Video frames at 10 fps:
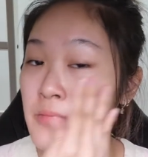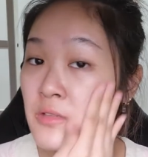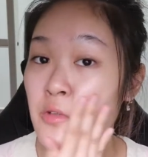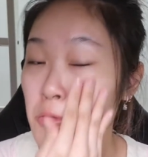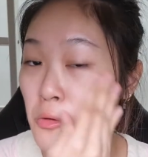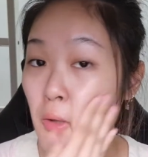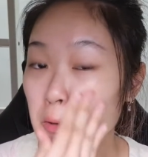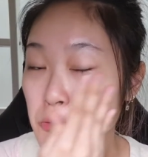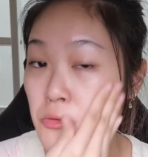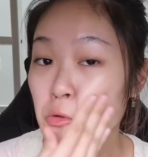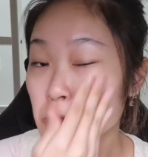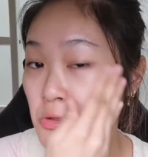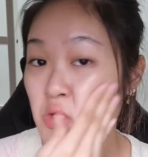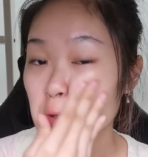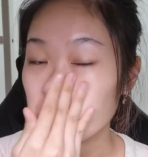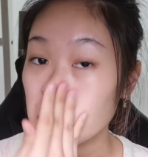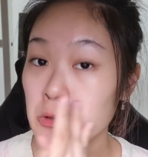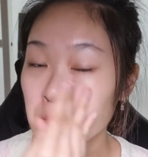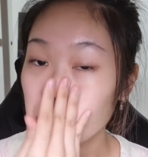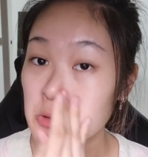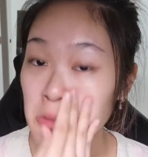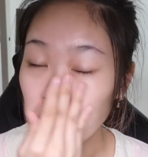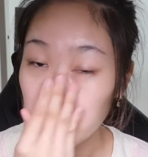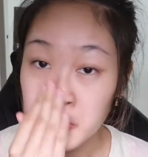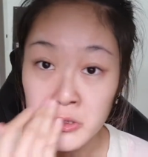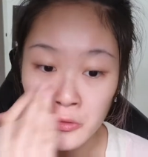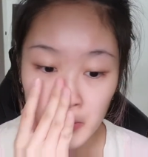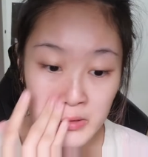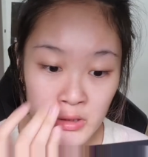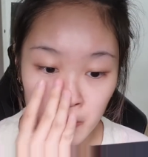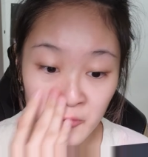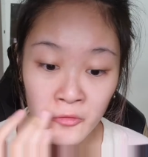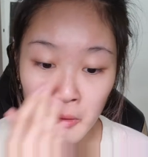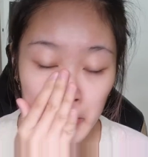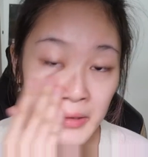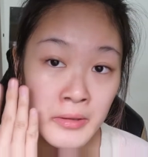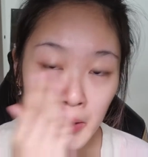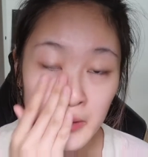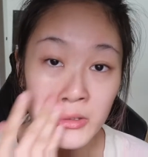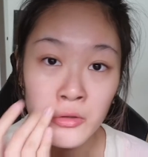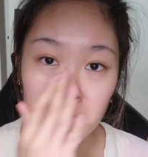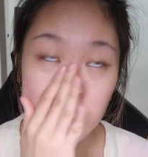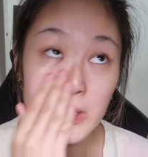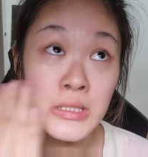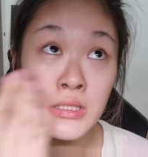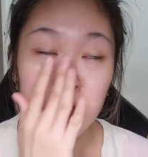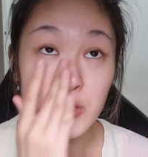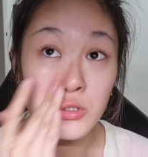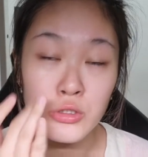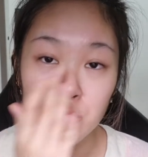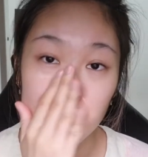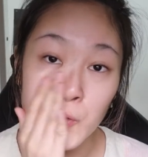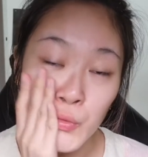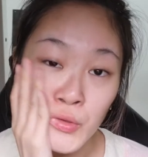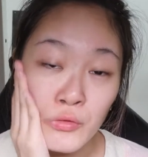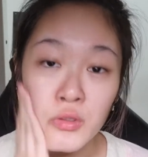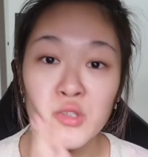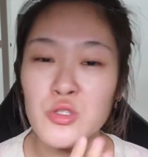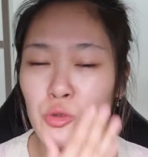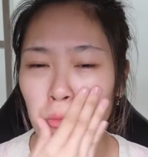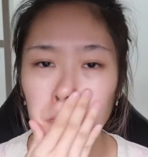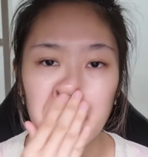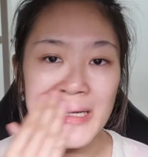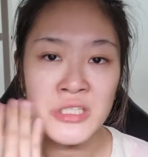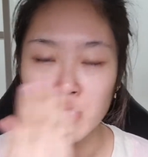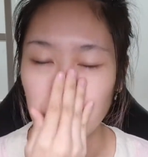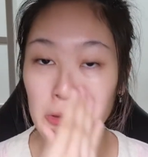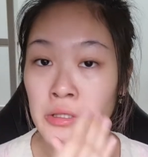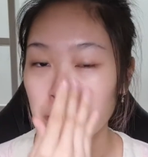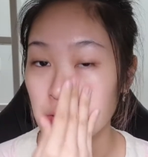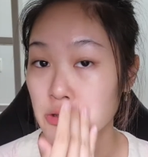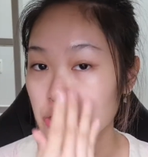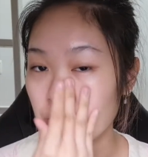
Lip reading: even though I do still need to put some moisturizer beforehand, I don't need to worry so much about it being